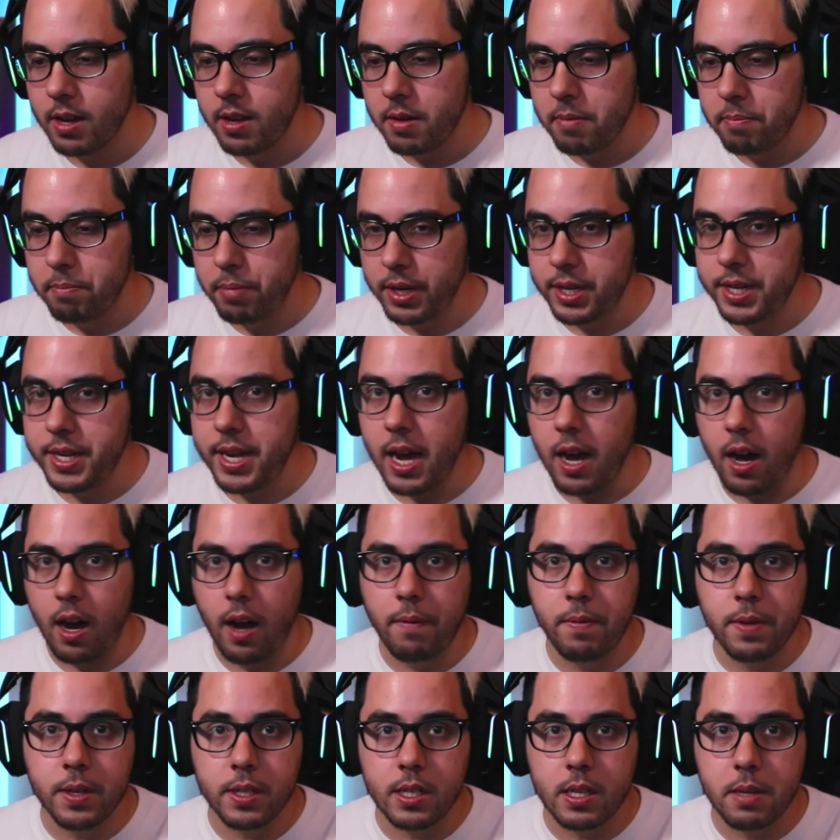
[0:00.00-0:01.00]
But yeah,
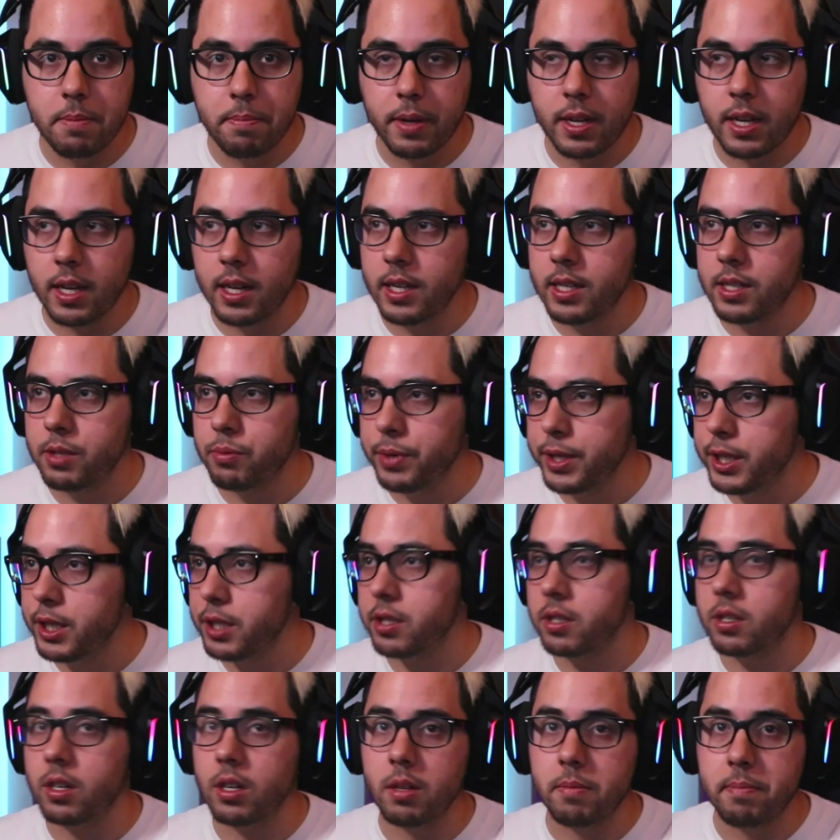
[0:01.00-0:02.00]
obviously because we just
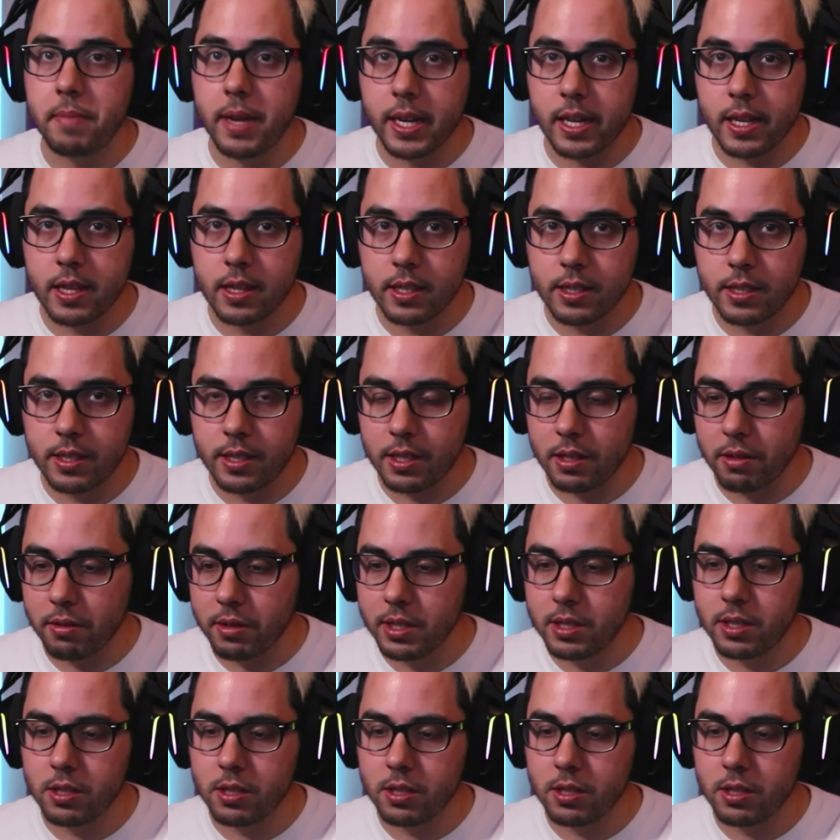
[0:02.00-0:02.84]
started making this series,